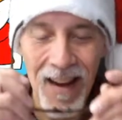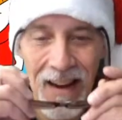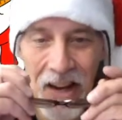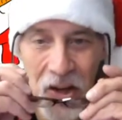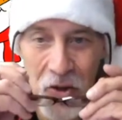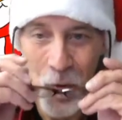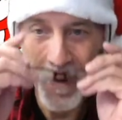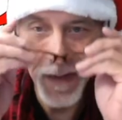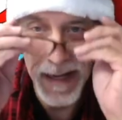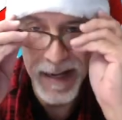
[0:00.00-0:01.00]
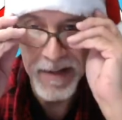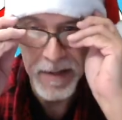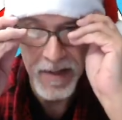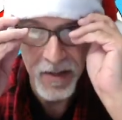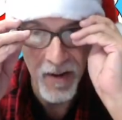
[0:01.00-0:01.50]
You will need to
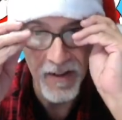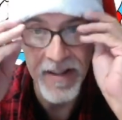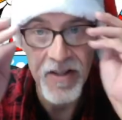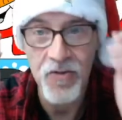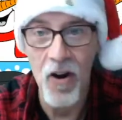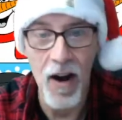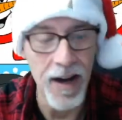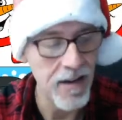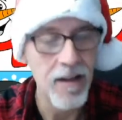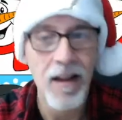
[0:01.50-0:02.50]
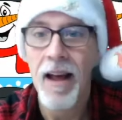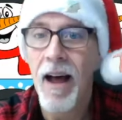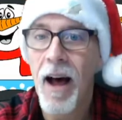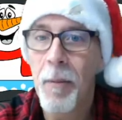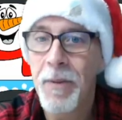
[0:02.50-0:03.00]
start this drawing
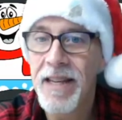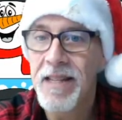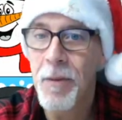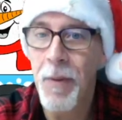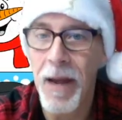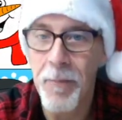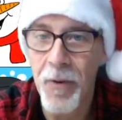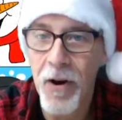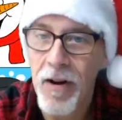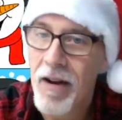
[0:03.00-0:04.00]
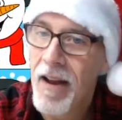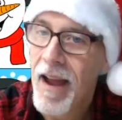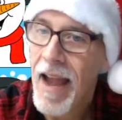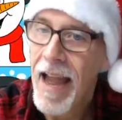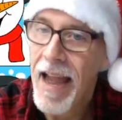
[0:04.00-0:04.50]
a piece of paper
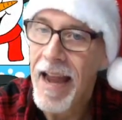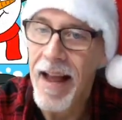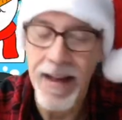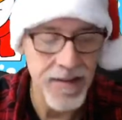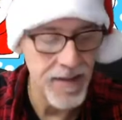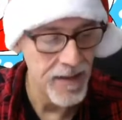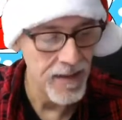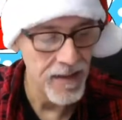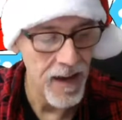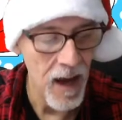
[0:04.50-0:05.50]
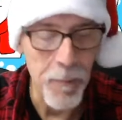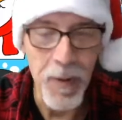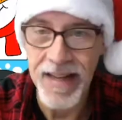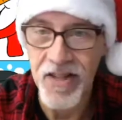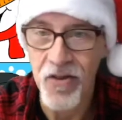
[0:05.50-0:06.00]
and a
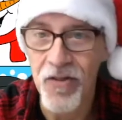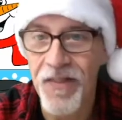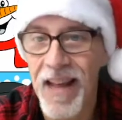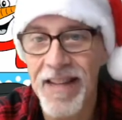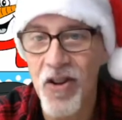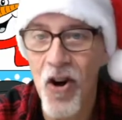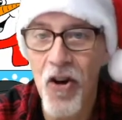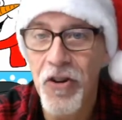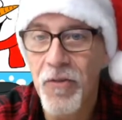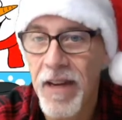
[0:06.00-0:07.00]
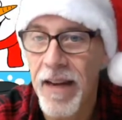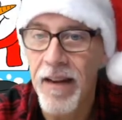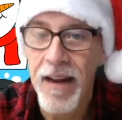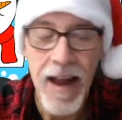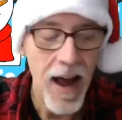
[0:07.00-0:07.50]
pencil. That's all you need.
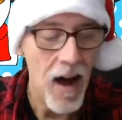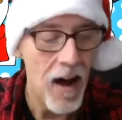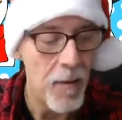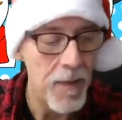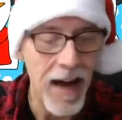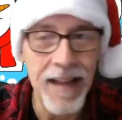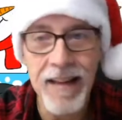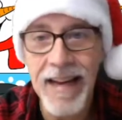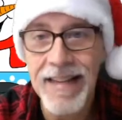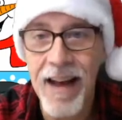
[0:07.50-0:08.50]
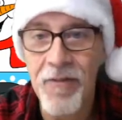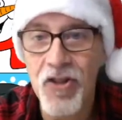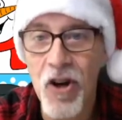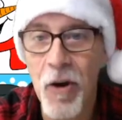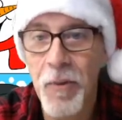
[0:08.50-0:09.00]
I like to have a
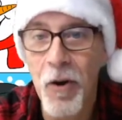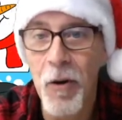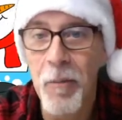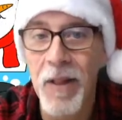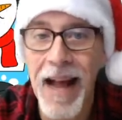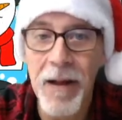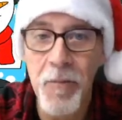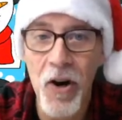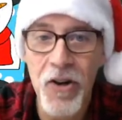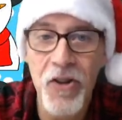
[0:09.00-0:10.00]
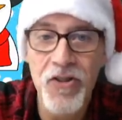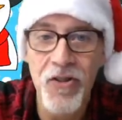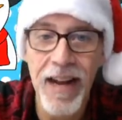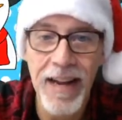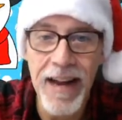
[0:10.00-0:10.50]
Sharpie or a black marker so
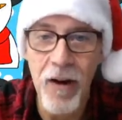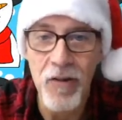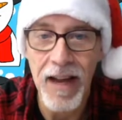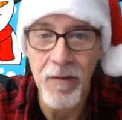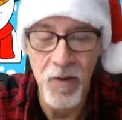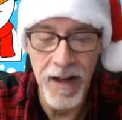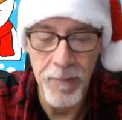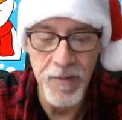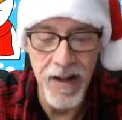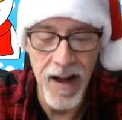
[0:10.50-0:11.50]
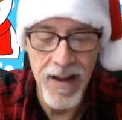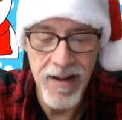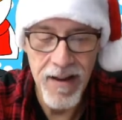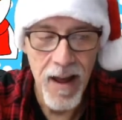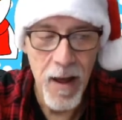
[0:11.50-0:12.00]
I can outline when I'm done,
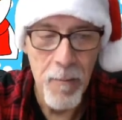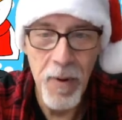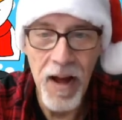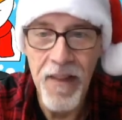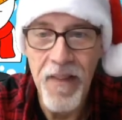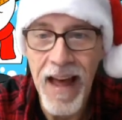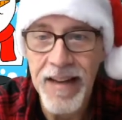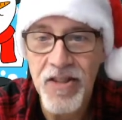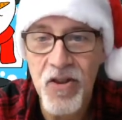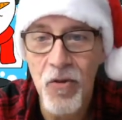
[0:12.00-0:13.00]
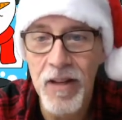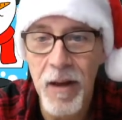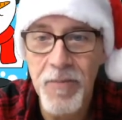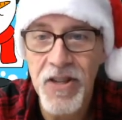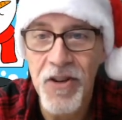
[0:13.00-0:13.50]
but that is totally
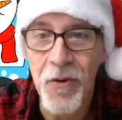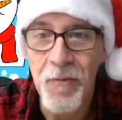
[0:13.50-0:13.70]
up to you.